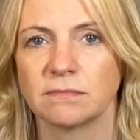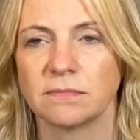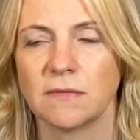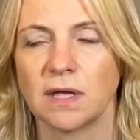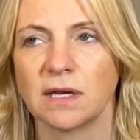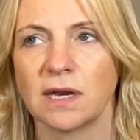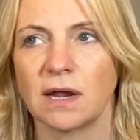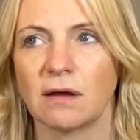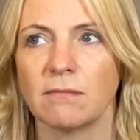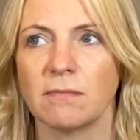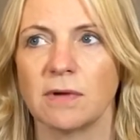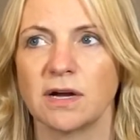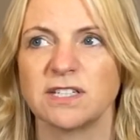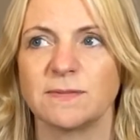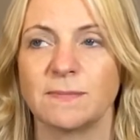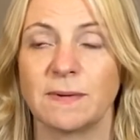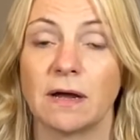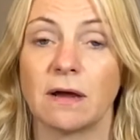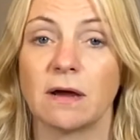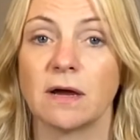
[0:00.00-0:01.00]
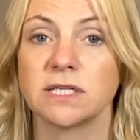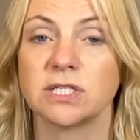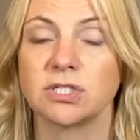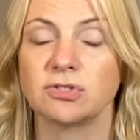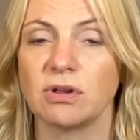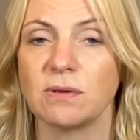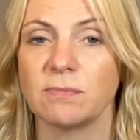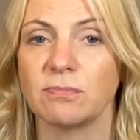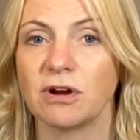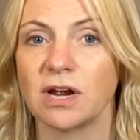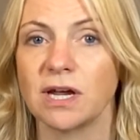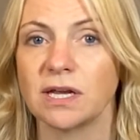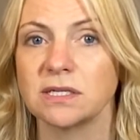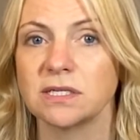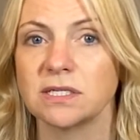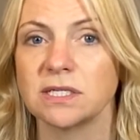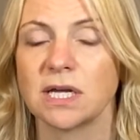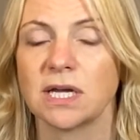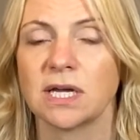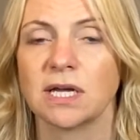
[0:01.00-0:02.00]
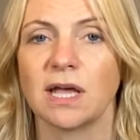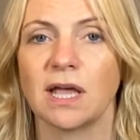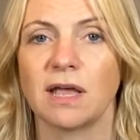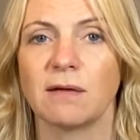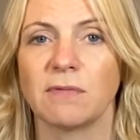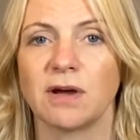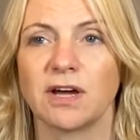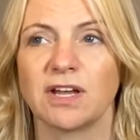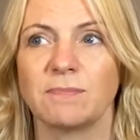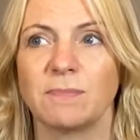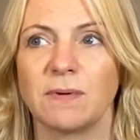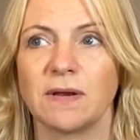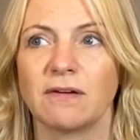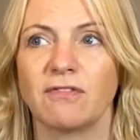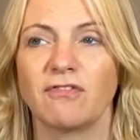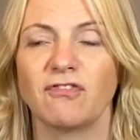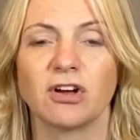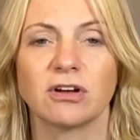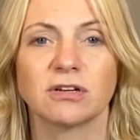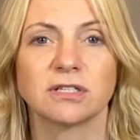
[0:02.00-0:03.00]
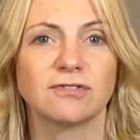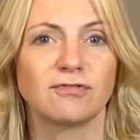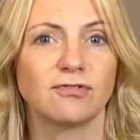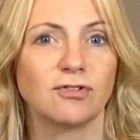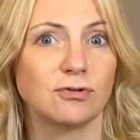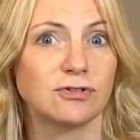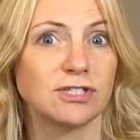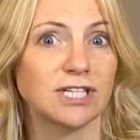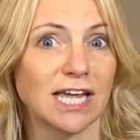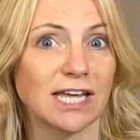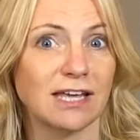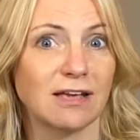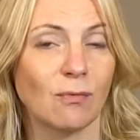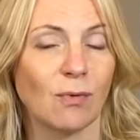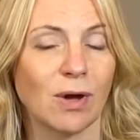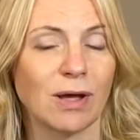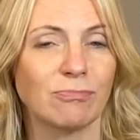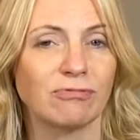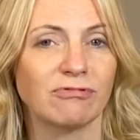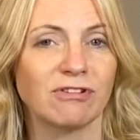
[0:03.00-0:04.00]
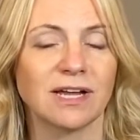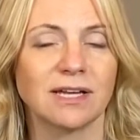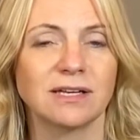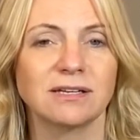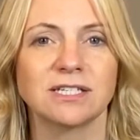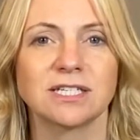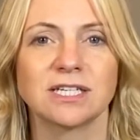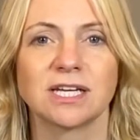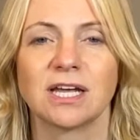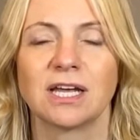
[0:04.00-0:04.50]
Now, it might have been a high street brand, it might have been a fast food takeaway brand,